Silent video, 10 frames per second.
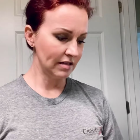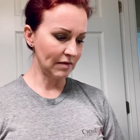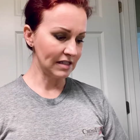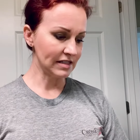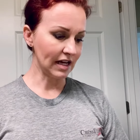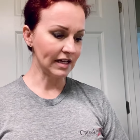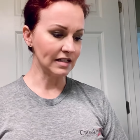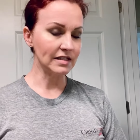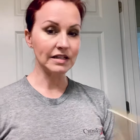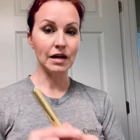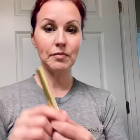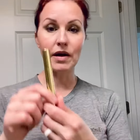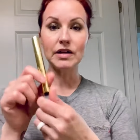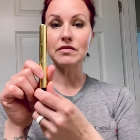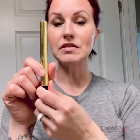my second step,
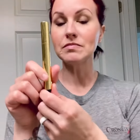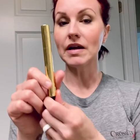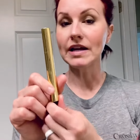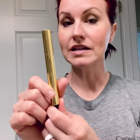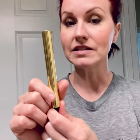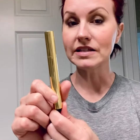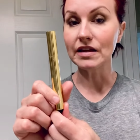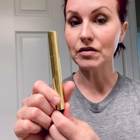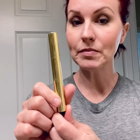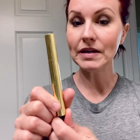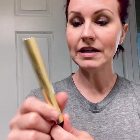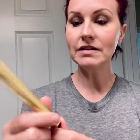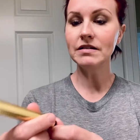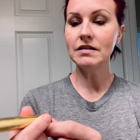I use my concealer pen.